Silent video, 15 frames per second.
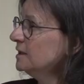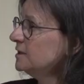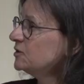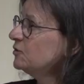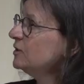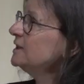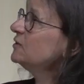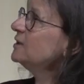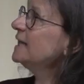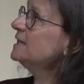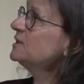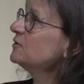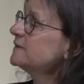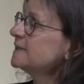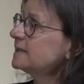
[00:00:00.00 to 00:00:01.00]
So in the
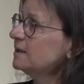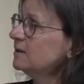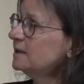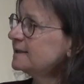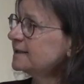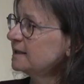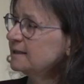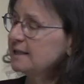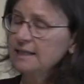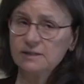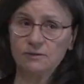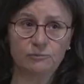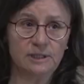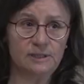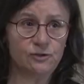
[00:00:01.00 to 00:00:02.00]
case of stars, and
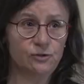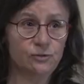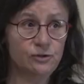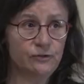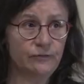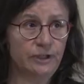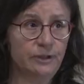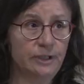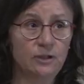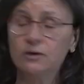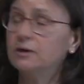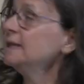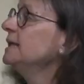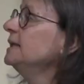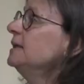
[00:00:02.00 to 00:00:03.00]
that was used very
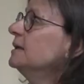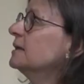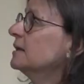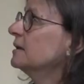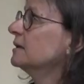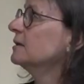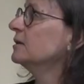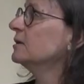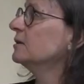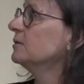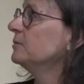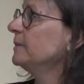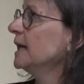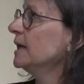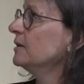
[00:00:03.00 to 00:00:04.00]
early
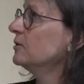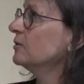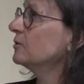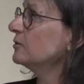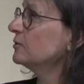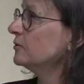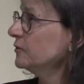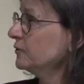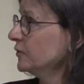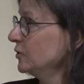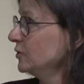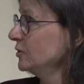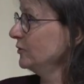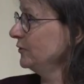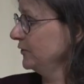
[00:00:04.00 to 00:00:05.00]
uh, by uh,
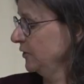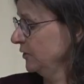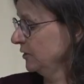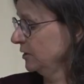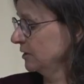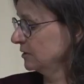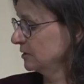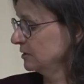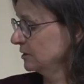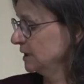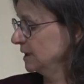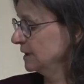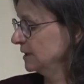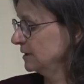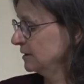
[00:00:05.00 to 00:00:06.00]
Fraunhofer uh,
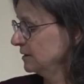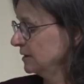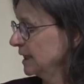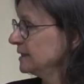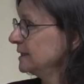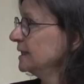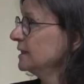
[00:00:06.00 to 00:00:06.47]
in the, at